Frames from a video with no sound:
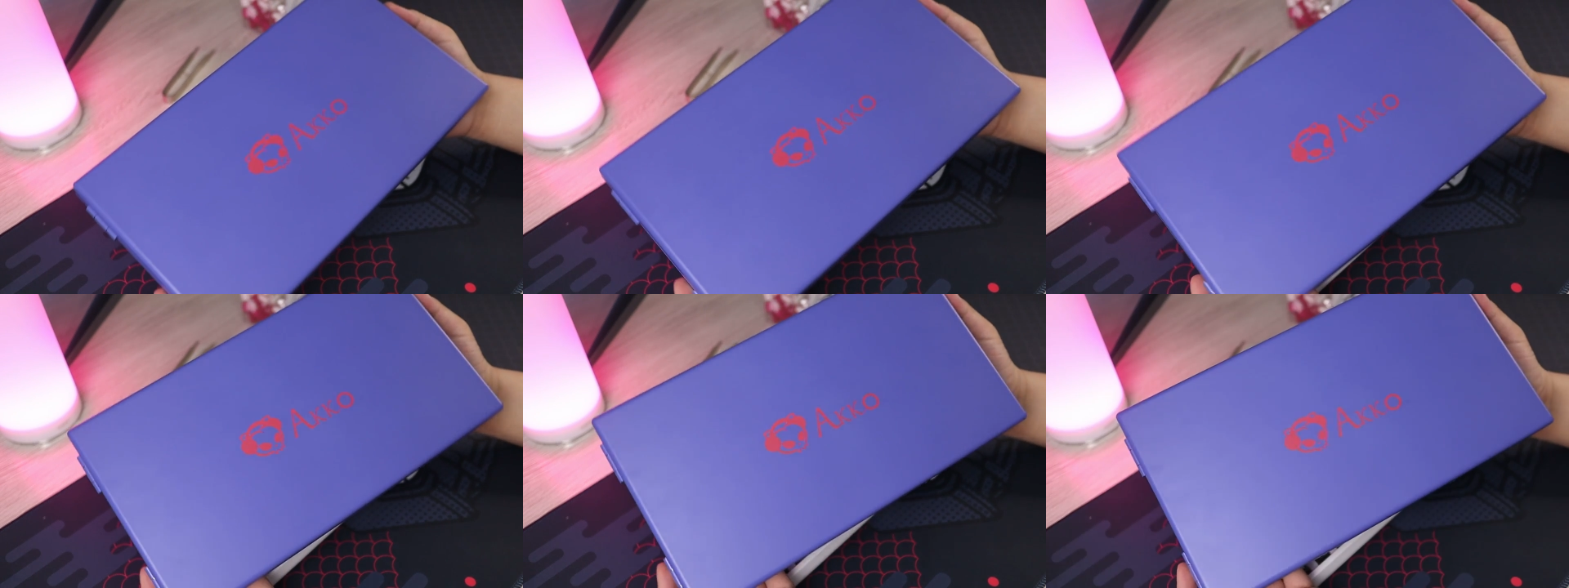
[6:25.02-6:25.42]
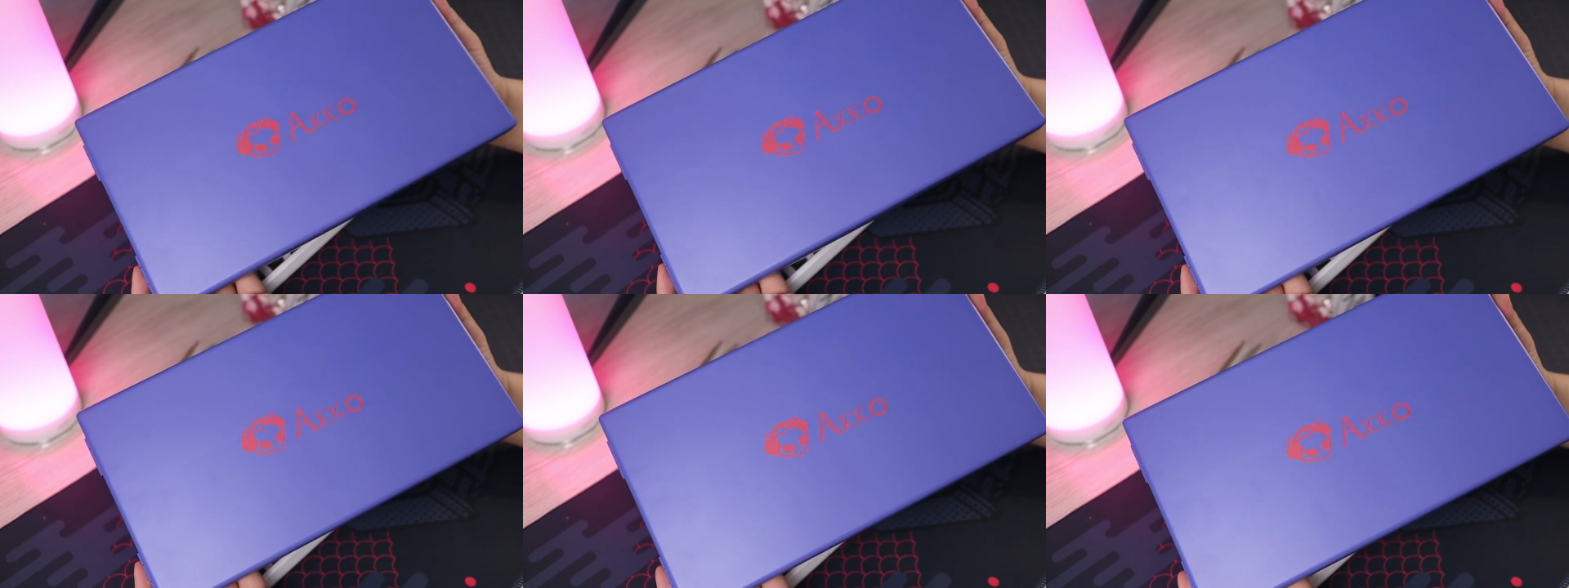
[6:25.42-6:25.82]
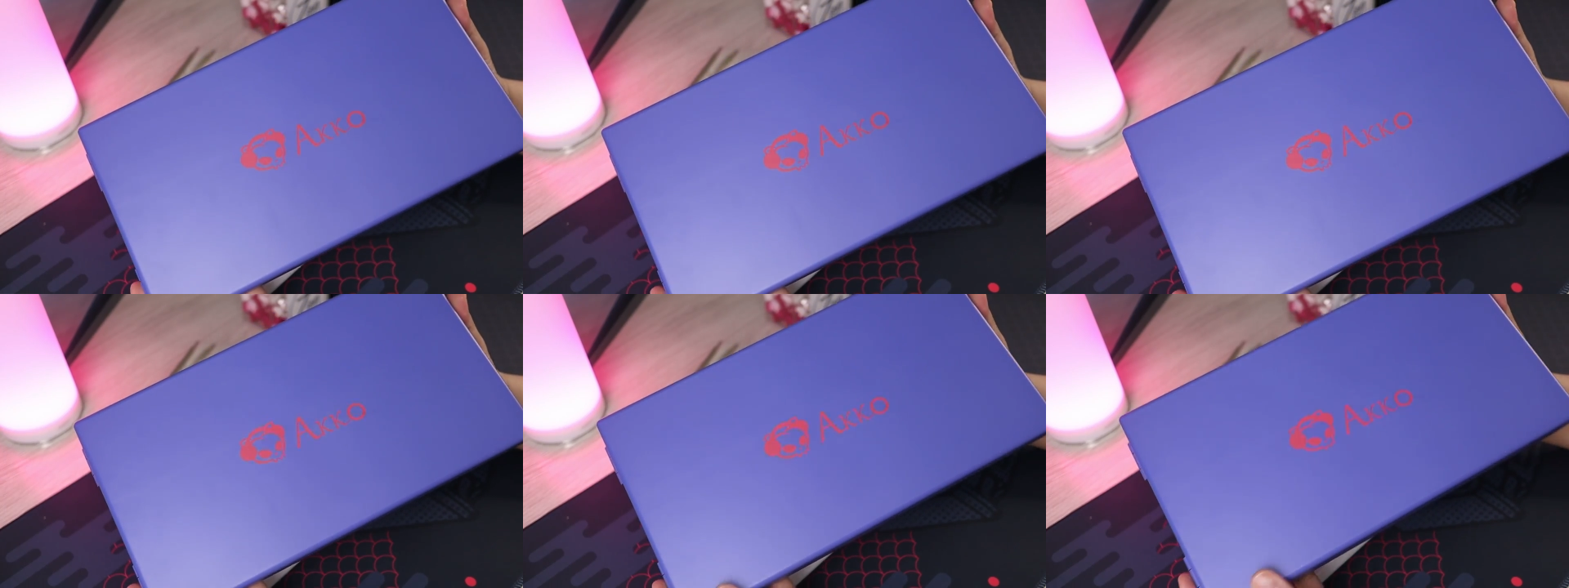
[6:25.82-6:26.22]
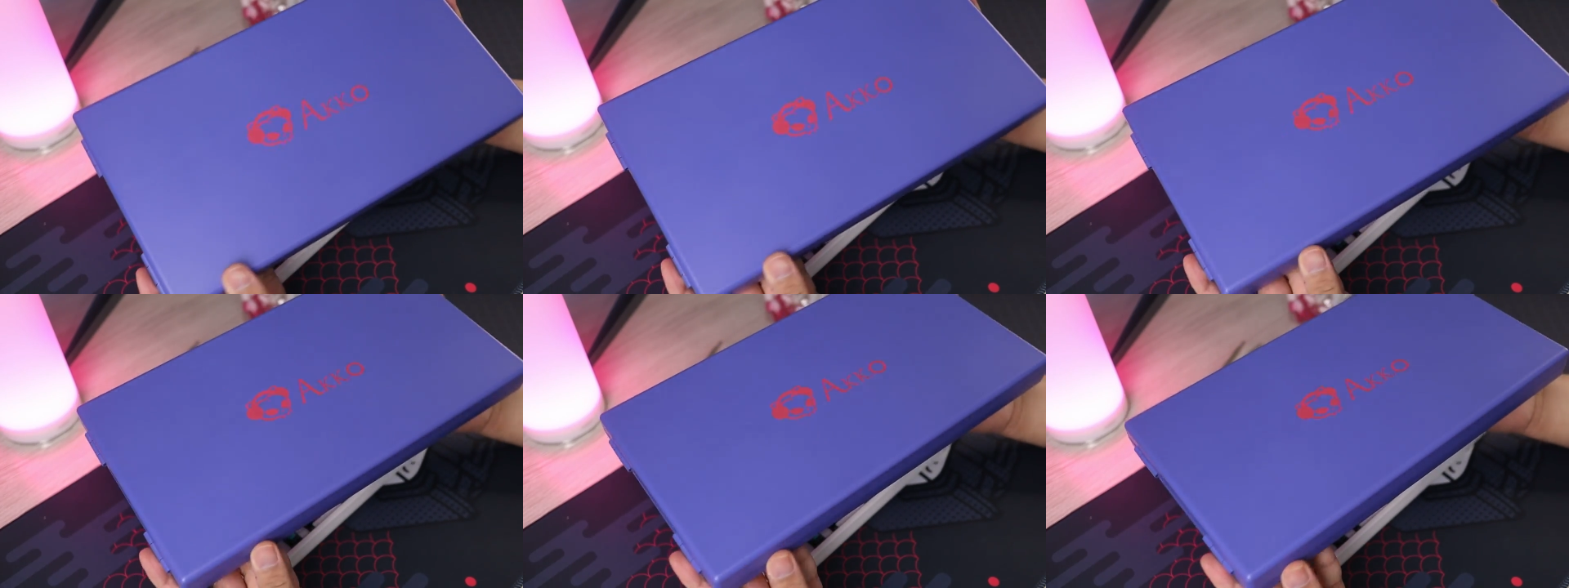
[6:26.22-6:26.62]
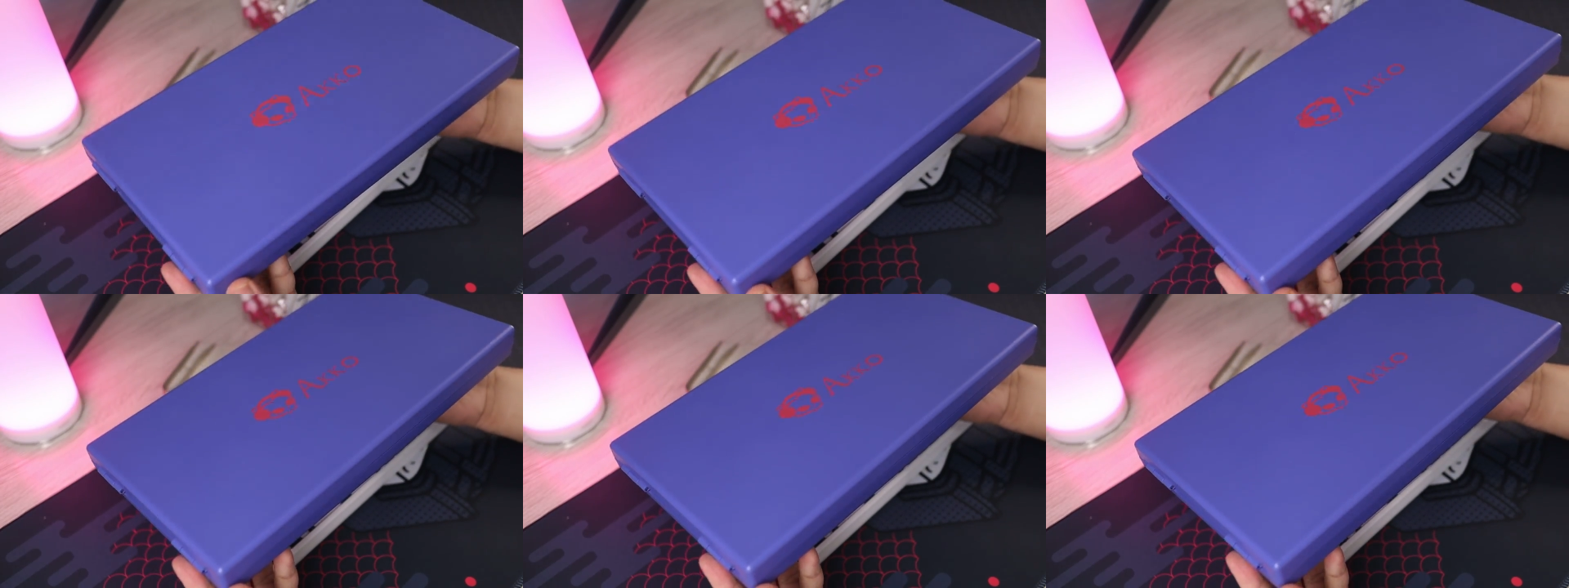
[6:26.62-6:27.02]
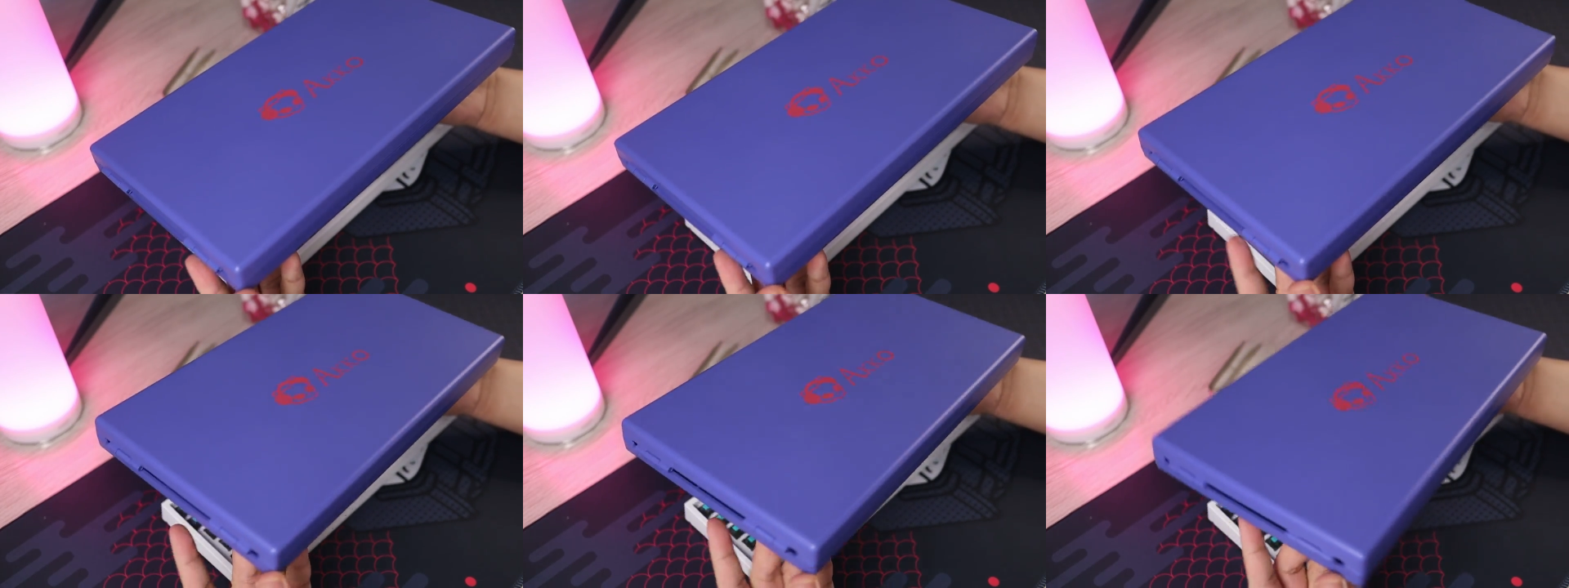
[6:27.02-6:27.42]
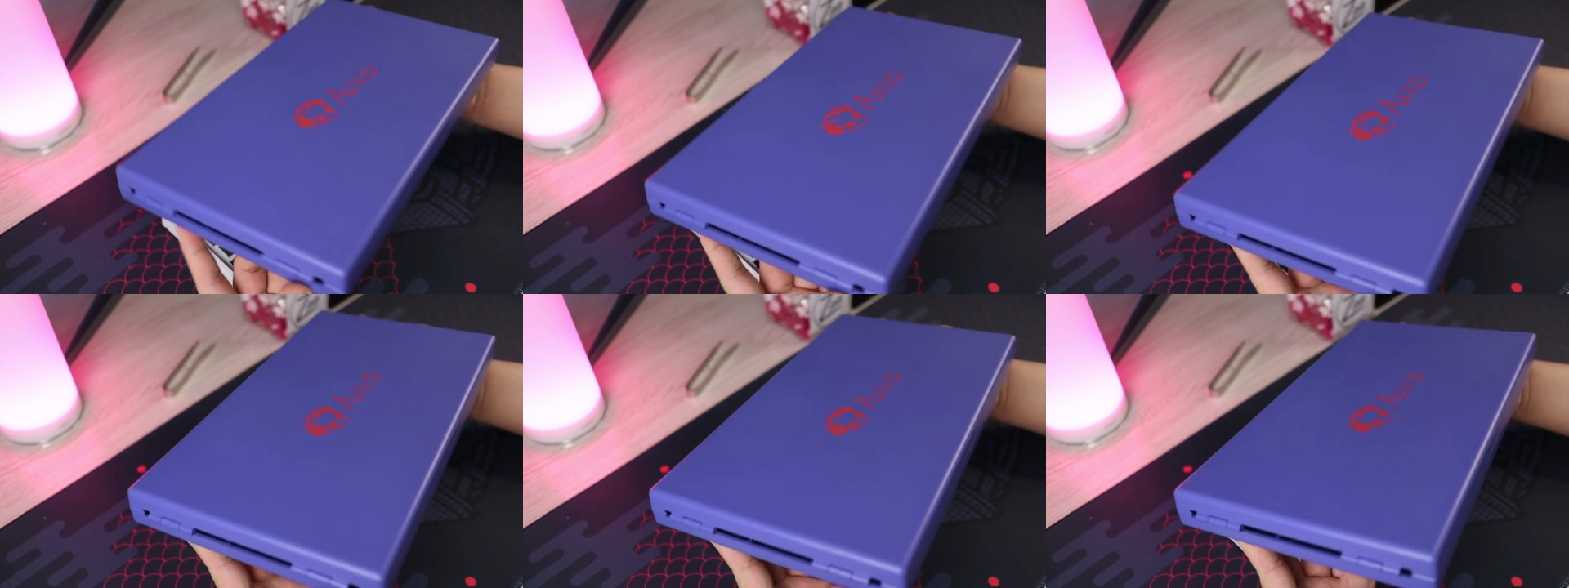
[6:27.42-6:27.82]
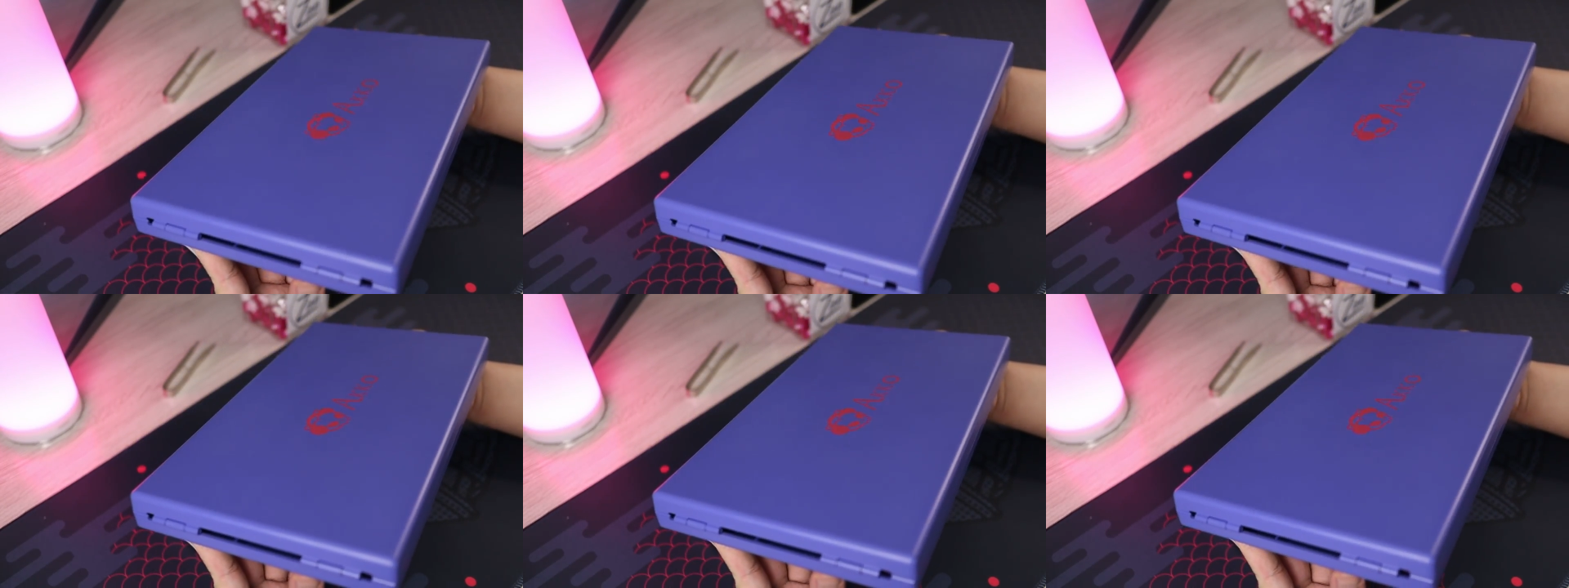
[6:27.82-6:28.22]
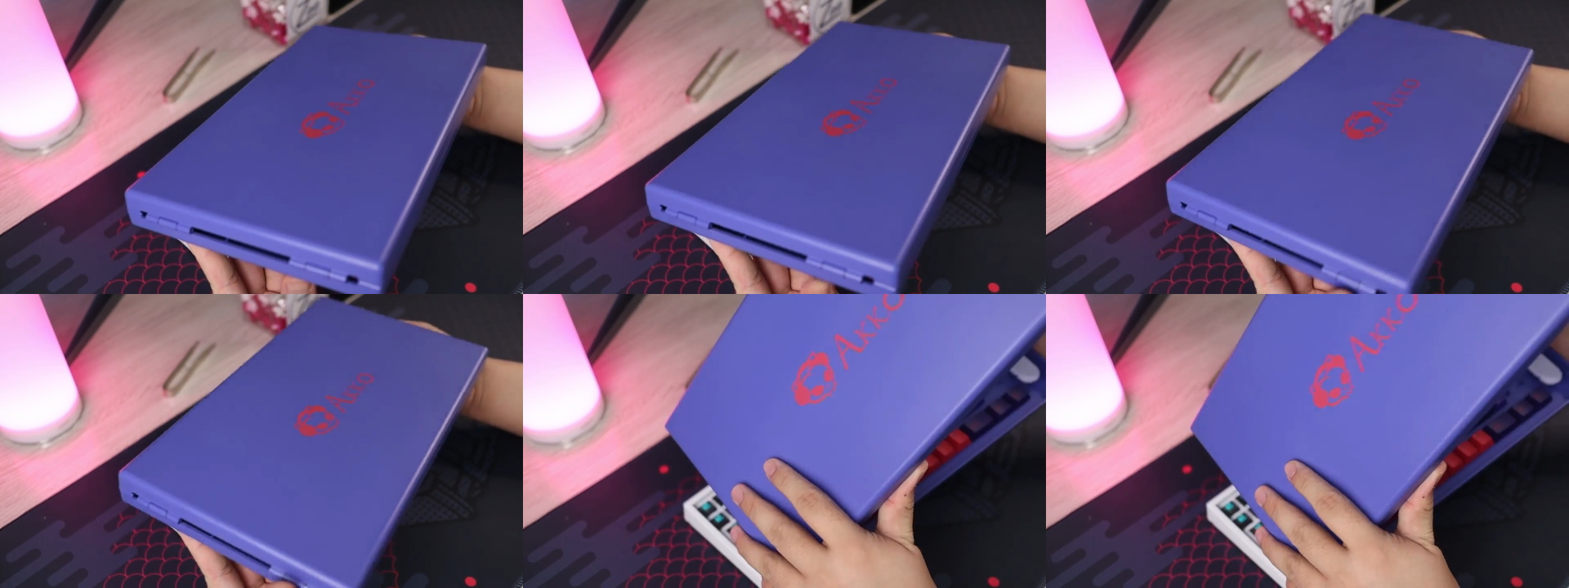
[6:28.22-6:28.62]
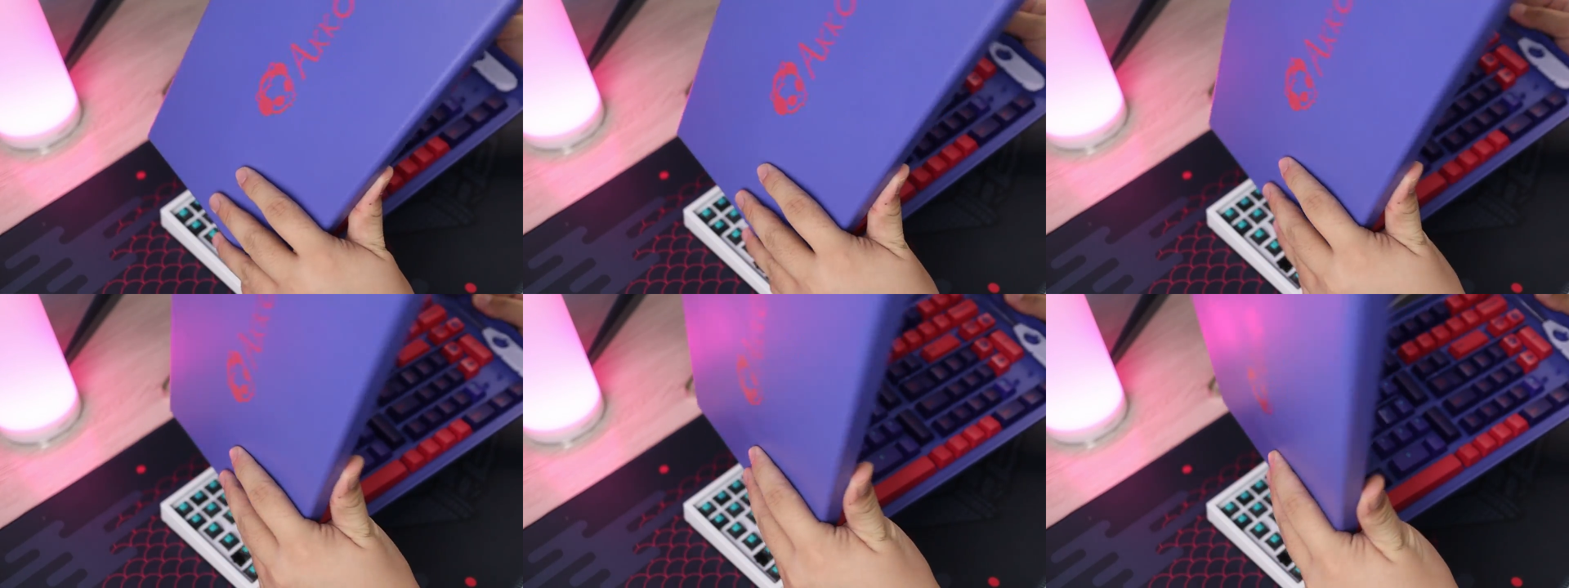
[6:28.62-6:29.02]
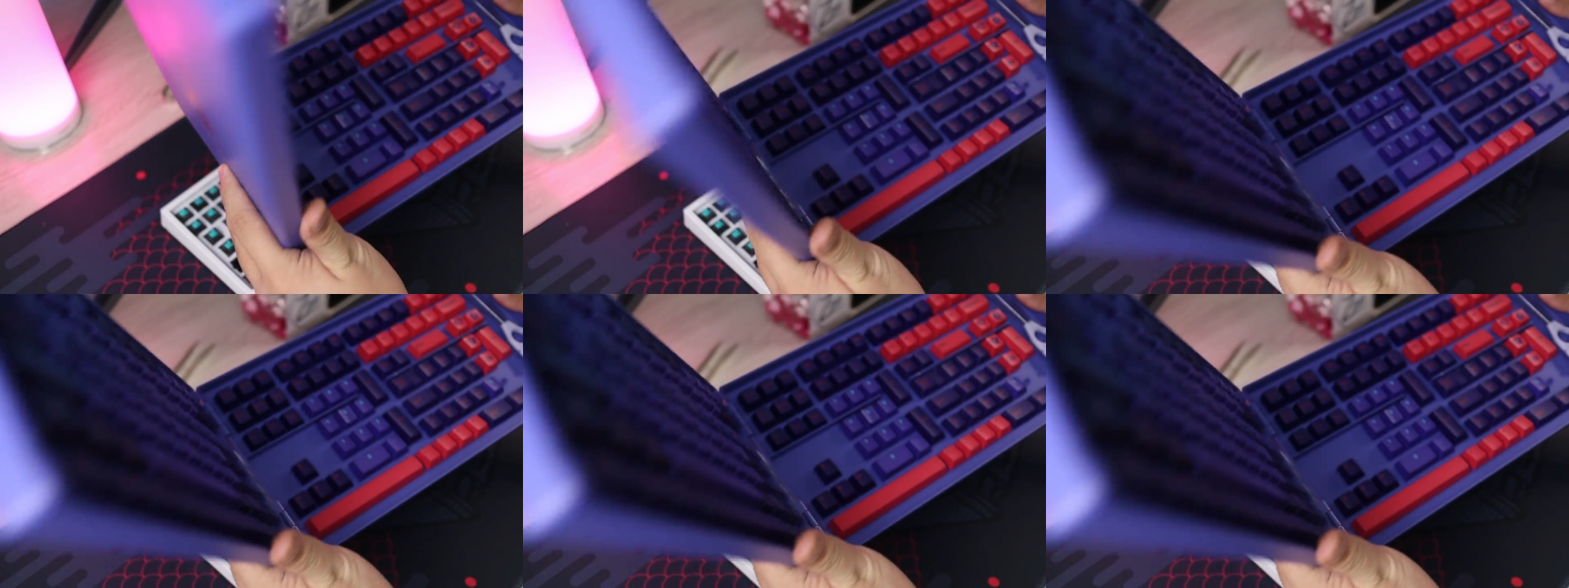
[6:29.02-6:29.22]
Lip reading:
[unreadable: no face in view]